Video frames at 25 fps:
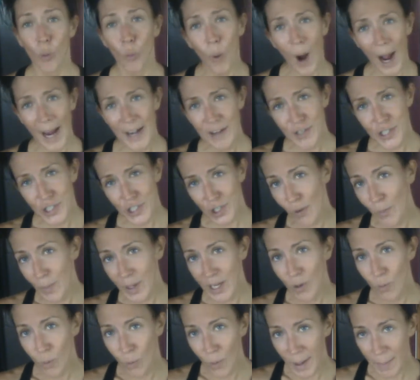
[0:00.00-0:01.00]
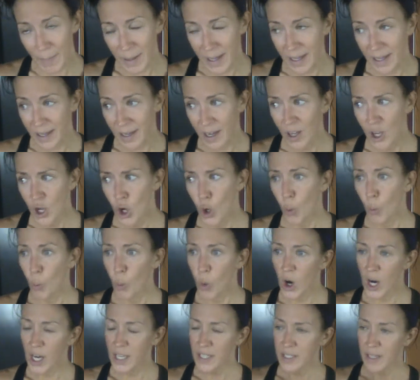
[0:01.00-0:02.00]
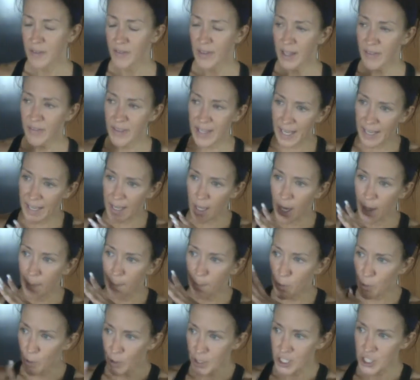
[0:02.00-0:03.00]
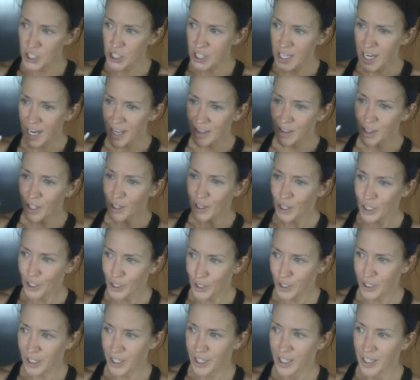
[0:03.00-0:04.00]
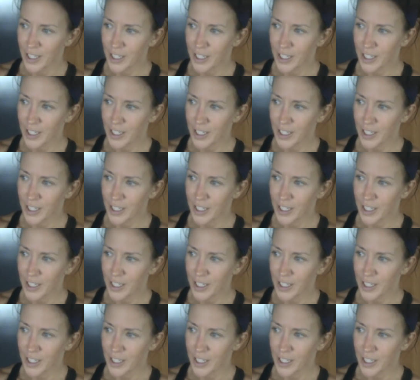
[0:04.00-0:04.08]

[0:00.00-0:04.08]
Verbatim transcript: Why do so many women want, they appreciate the look